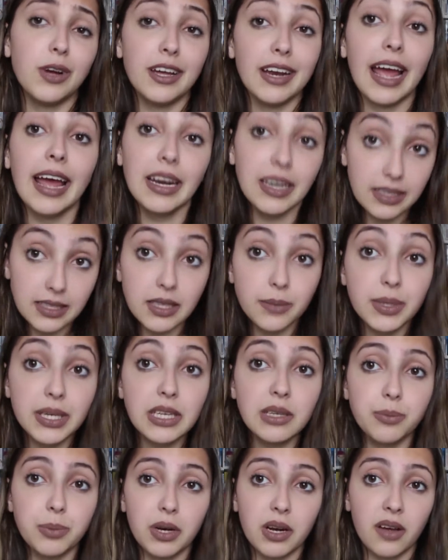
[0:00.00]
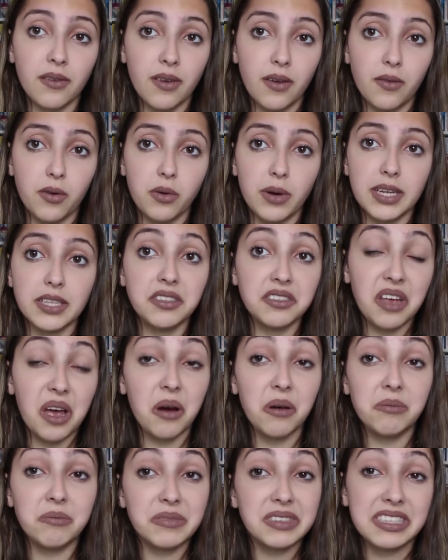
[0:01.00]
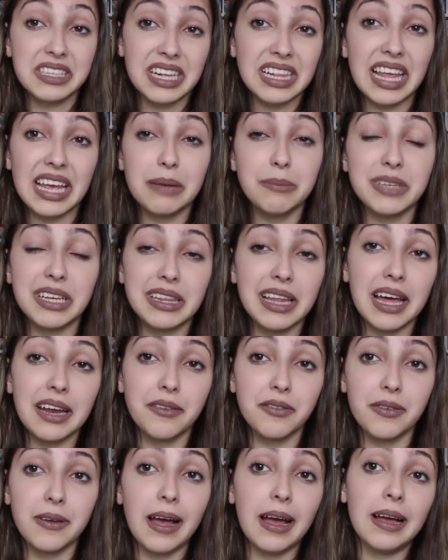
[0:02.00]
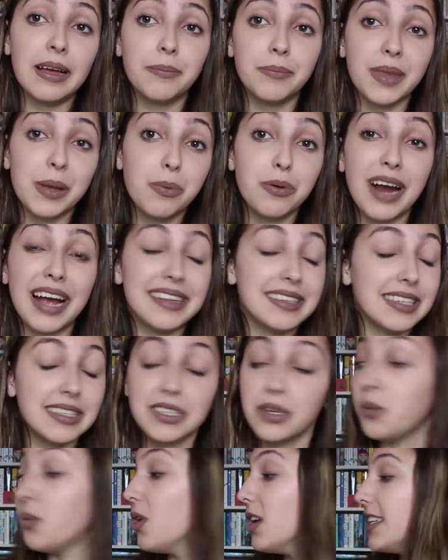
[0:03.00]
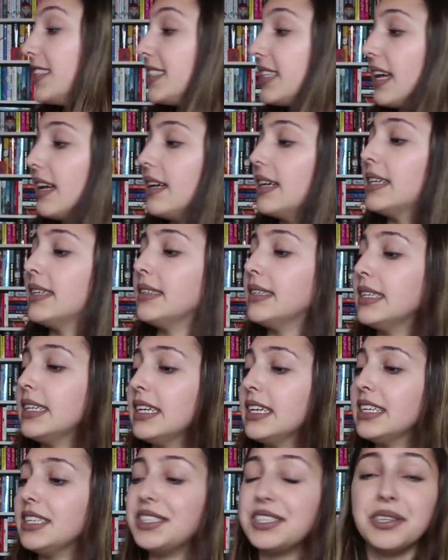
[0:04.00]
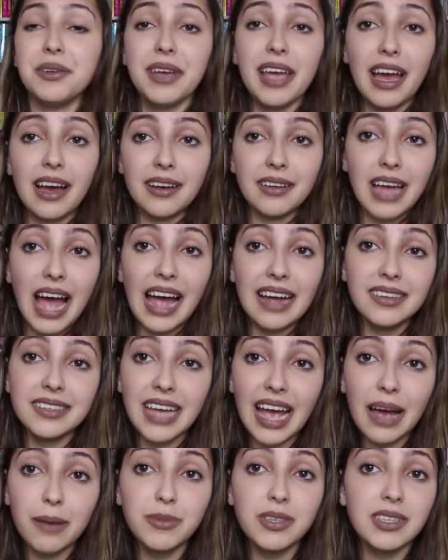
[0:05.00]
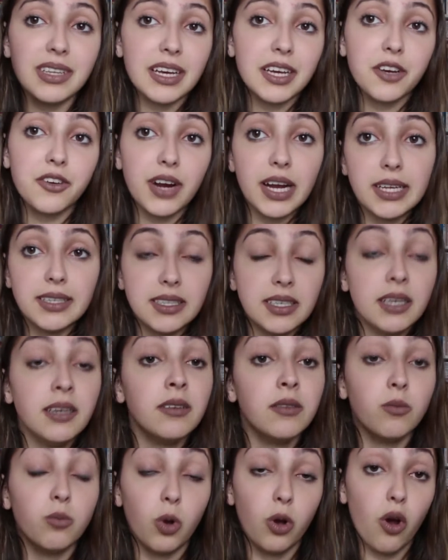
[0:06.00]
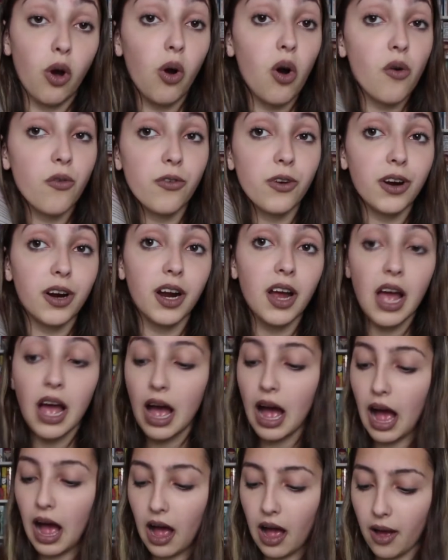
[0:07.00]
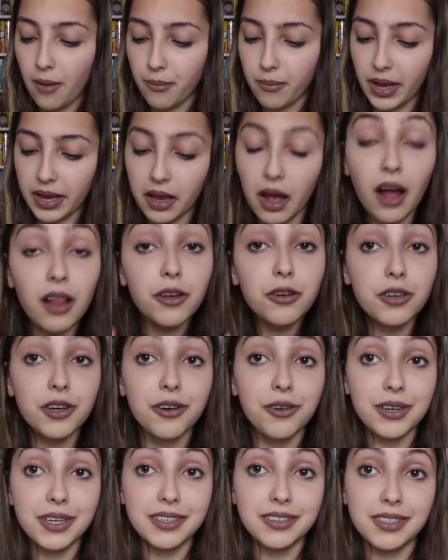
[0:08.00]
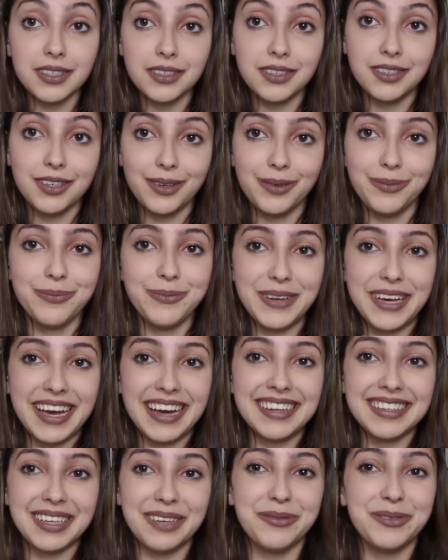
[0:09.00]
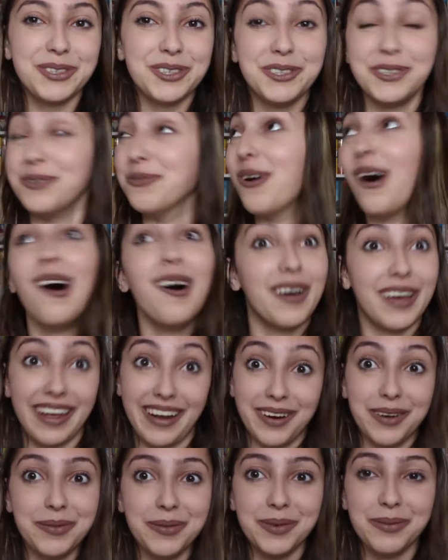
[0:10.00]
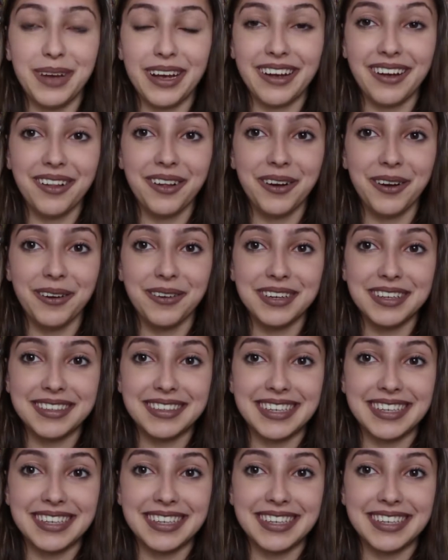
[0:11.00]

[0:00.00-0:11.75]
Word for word: read. And it's the biggest book I've ever read, so it's claimed a lot of uh, prizes, awards. Uh. So yeah, I tabbed it like crazy. We'll go over um, my color coding system because I'm sure you all care about my color coding